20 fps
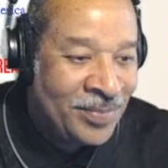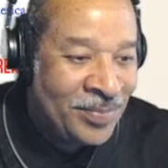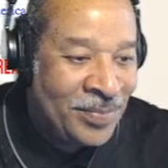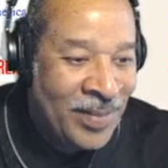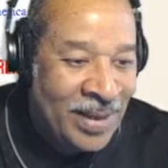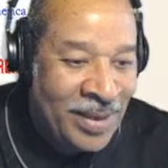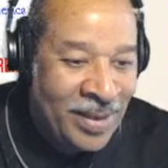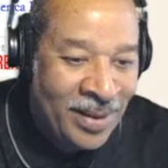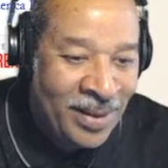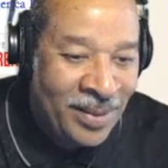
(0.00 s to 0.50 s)

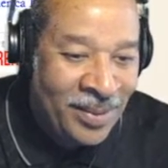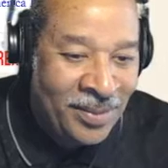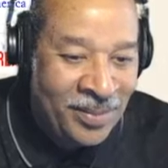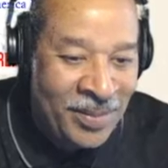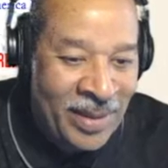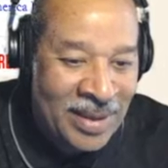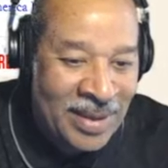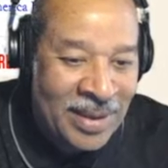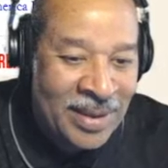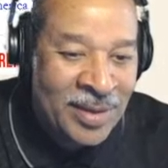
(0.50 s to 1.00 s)

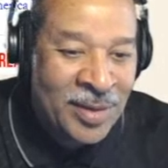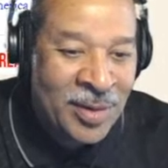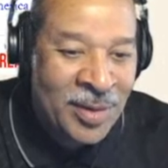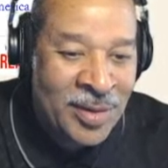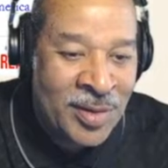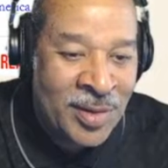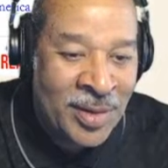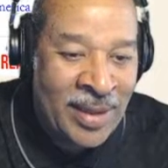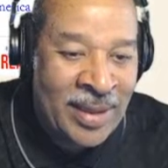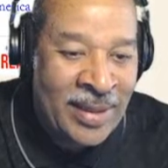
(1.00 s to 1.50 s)
basically
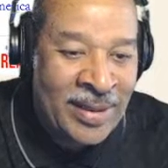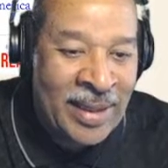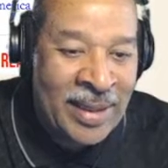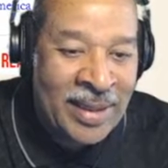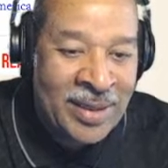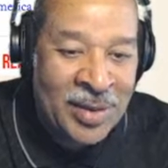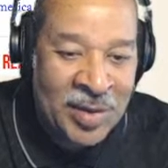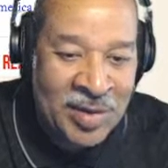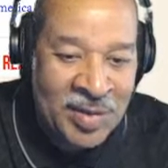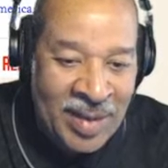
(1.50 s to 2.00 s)
the entire
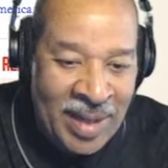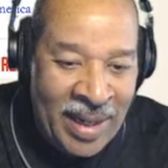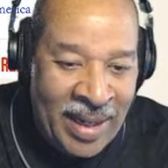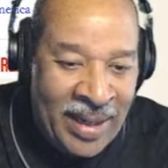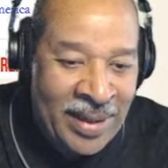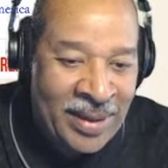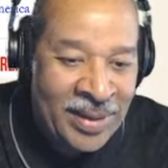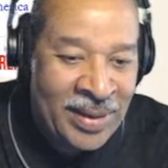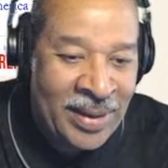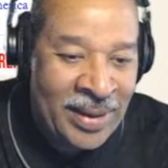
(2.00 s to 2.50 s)

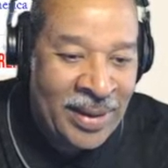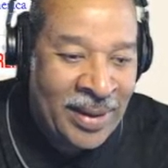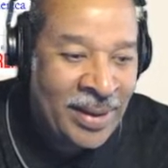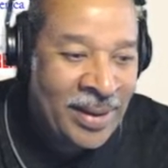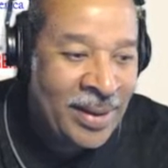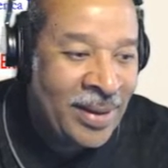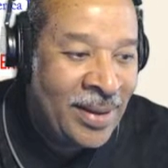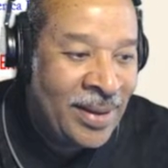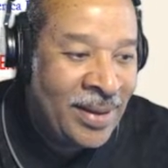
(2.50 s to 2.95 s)
society